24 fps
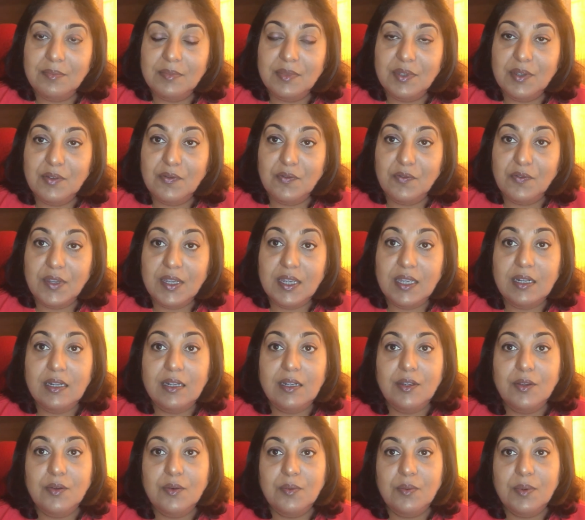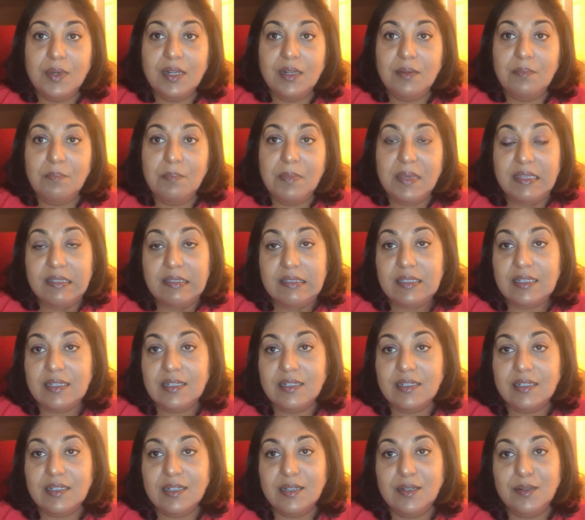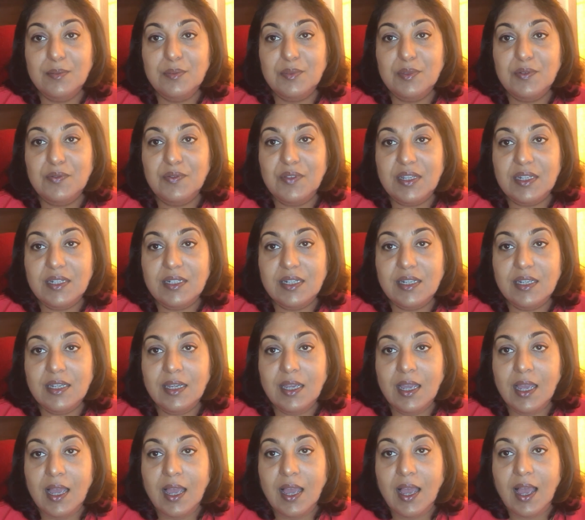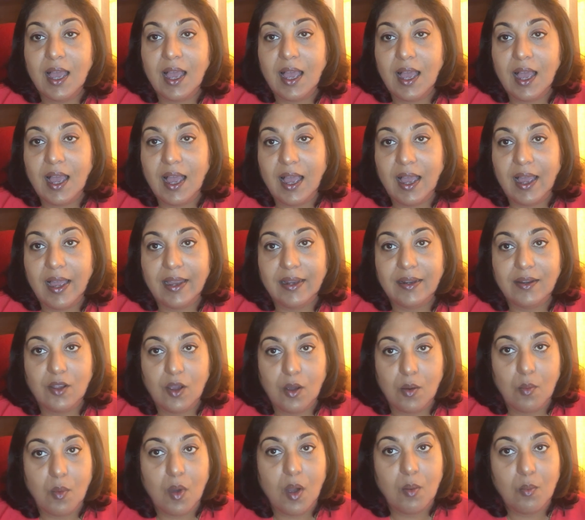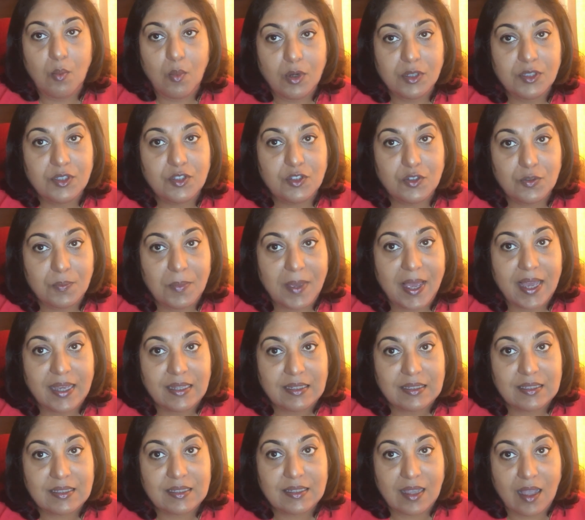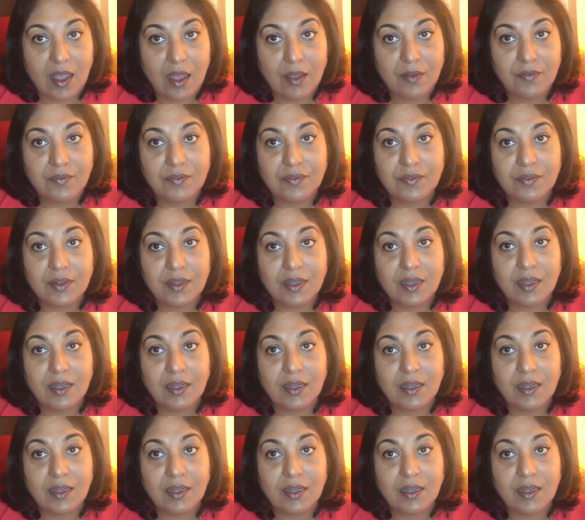you feel you will miss in terms of eating, and your mom wants to pack stuff,